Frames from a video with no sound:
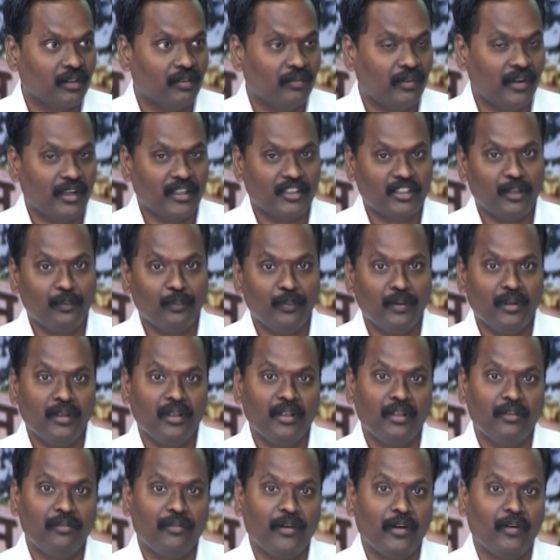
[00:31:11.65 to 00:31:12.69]
For
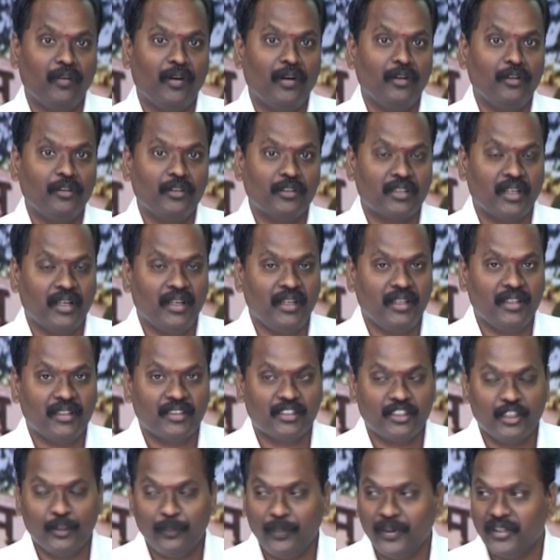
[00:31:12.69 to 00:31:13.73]
example, if I want to study the
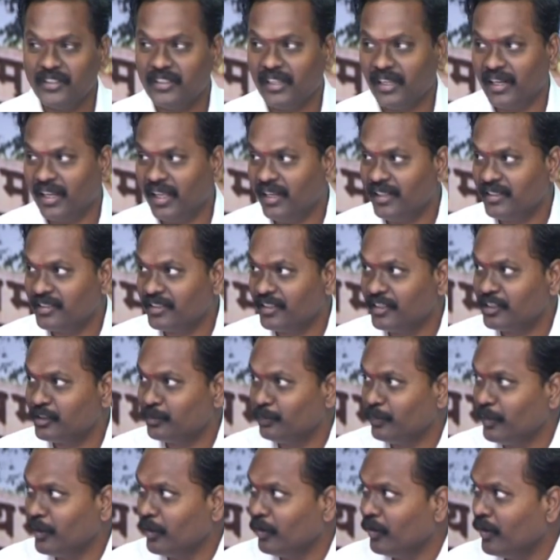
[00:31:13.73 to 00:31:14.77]
seepage analysis
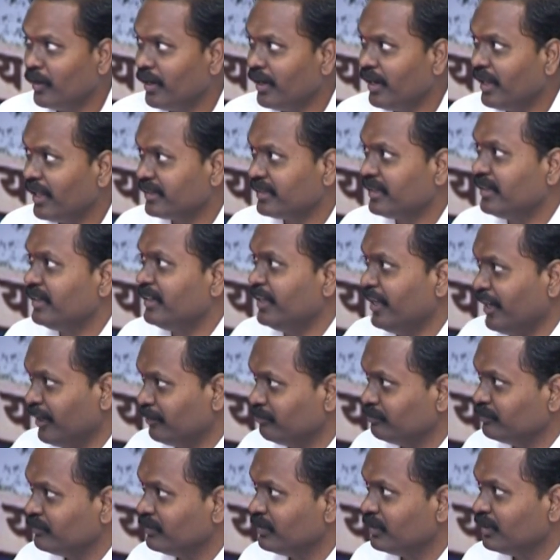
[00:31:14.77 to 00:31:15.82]
below an earthen dam,